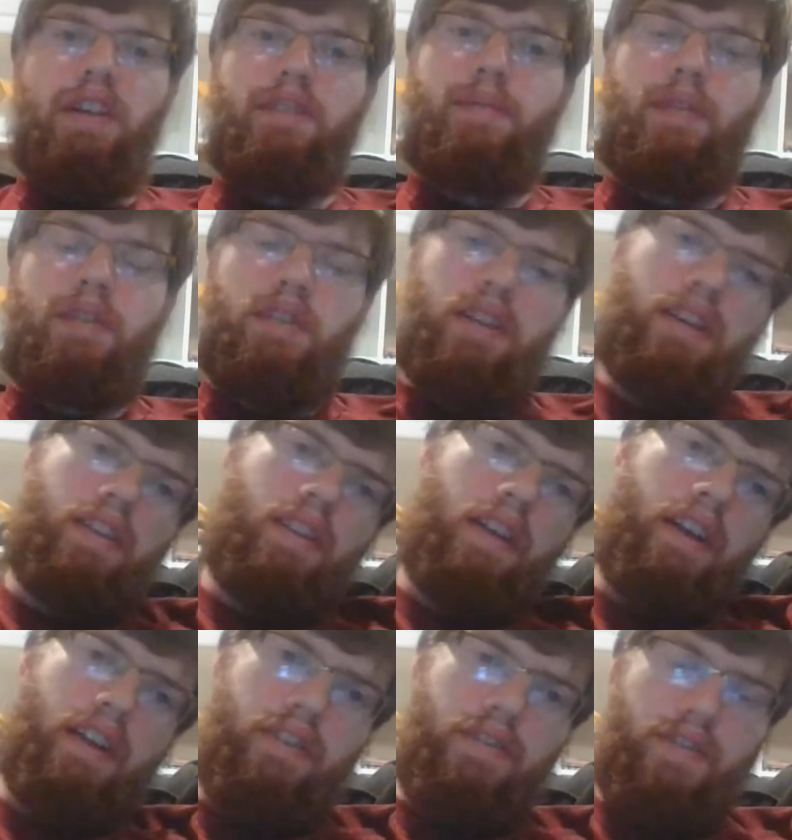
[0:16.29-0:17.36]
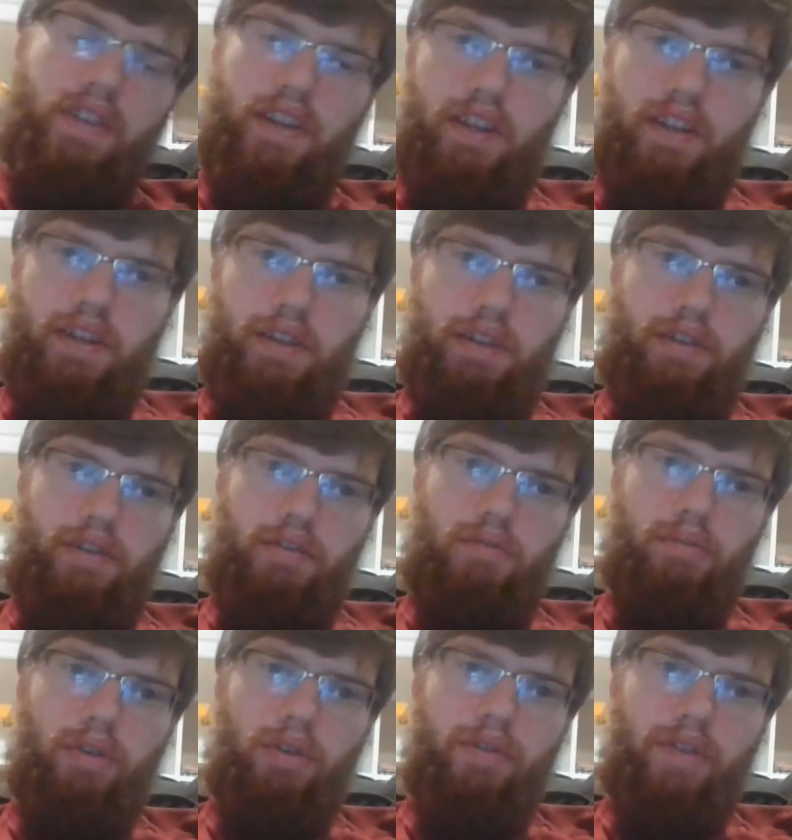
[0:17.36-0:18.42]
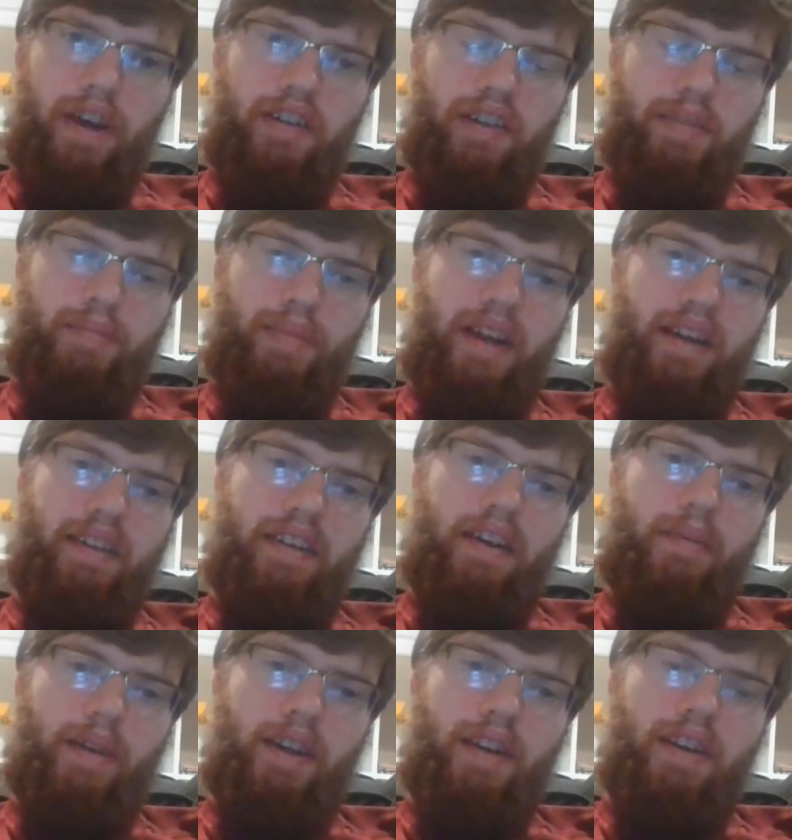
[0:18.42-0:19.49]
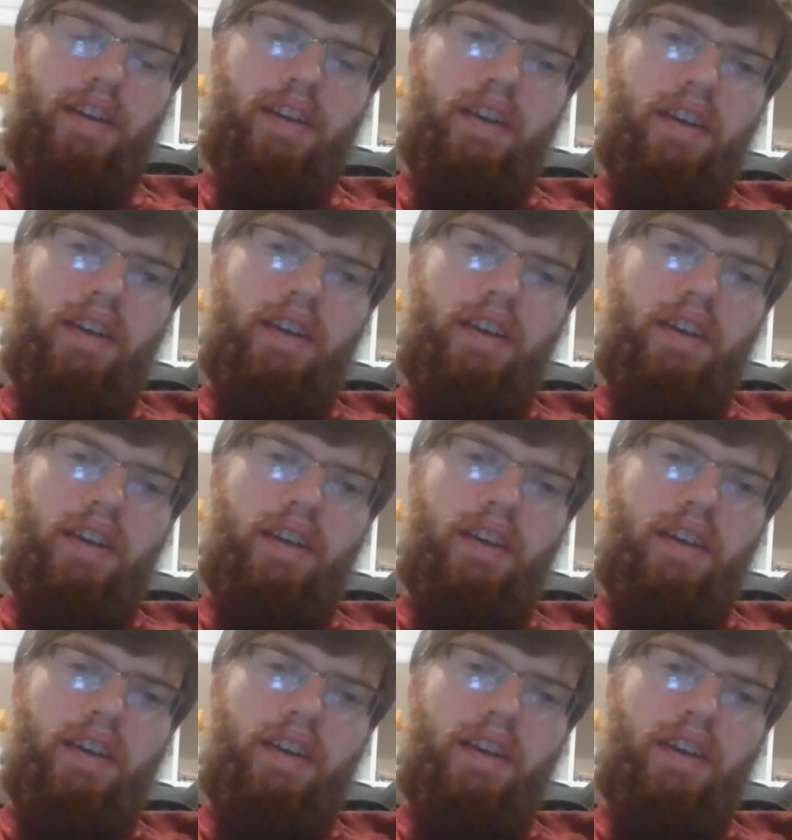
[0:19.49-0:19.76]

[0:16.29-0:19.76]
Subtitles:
Especially in light of the coronavirus pandemic.